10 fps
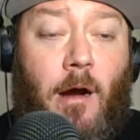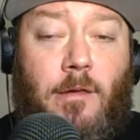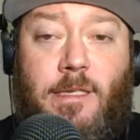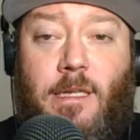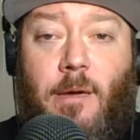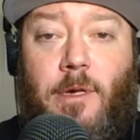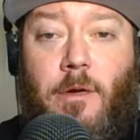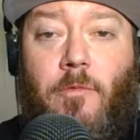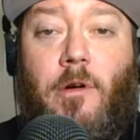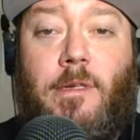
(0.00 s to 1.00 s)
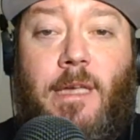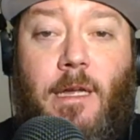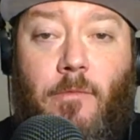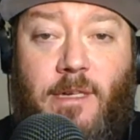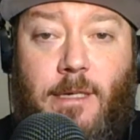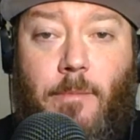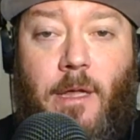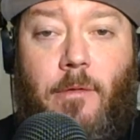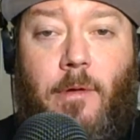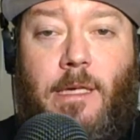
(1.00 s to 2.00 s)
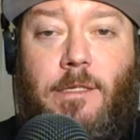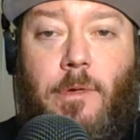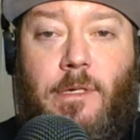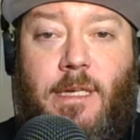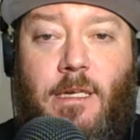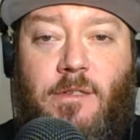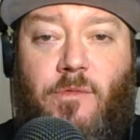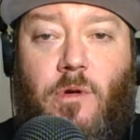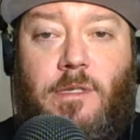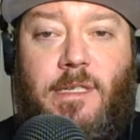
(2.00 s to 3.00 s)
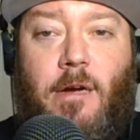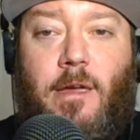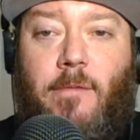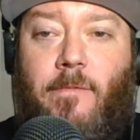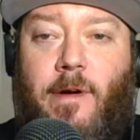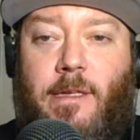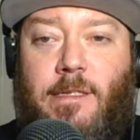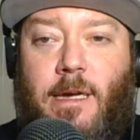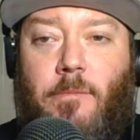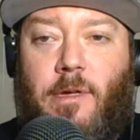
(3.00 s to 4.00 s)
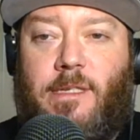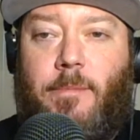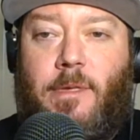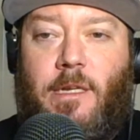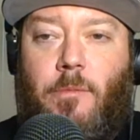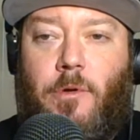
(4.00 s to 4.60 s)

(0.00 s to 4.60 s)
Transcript: RCW, Real Canadian Wrestling, by the way, that's what it stands for. Saturday Night Fights taking place Edmonton,